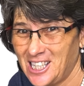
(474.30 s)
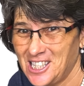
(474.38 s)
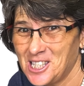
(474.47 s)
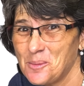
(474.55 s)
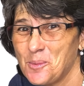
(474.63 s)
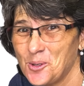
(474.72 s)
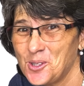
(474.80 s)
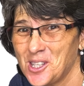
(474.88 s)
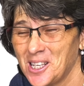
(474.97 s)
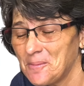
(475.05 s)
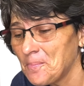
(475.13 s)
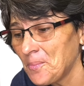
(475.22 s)
just
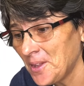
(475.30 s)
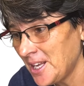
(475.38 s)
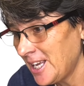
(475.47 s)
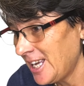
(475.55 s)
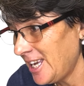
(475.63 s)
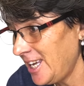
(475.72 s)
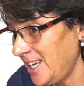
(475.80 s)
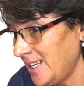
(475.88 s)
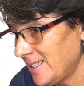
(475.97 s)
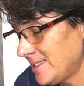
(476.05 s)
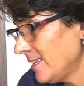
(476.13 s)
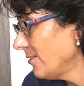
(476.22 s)
posted.
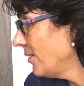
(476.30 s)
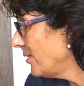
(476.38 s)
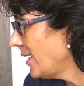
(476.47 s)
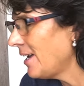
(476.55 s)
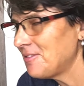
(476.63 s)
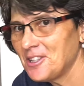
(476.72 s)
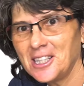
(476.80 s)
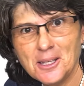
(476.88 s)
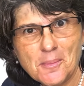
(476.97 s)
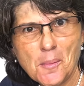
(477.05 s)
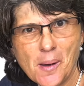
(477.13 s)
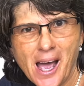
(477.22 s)
And I said, oh, I have to
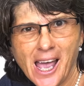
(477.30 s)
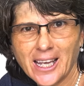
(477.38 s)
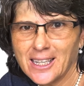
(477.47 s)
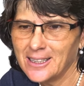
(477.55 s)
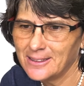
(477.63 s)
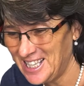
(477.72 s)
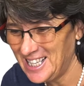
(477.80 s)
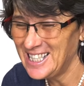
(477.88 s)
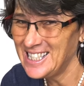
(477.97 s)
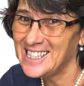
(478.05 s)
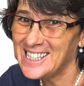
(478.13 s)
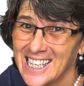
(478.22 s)
clean my bike.
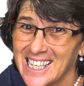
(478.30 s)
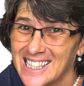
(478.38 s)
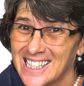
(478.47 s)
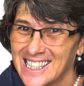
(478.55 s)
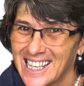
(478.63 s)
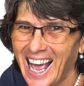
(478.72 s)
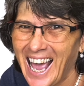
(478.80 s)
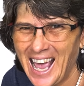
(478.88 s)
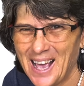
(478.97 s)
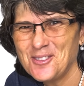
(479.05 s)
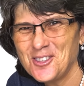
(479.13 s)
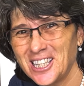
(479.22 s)
Since I
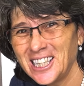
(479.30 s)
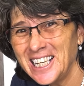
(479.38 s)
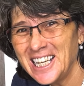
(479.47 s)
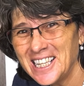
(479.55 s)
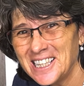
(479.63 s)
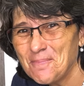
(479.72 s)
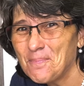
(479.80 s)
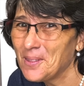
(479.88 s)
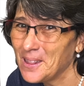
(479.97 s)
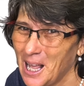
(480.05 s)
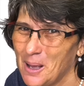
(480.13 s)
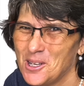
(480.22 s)
had to clean it,
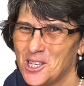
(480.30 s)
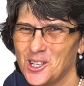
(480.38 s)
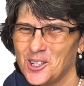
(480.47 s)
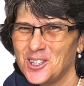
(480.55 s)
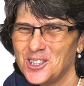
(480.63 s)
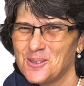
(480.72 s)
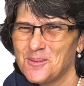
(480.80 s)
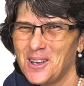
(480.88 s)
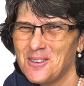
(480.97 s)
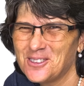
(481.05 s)
let me show you to my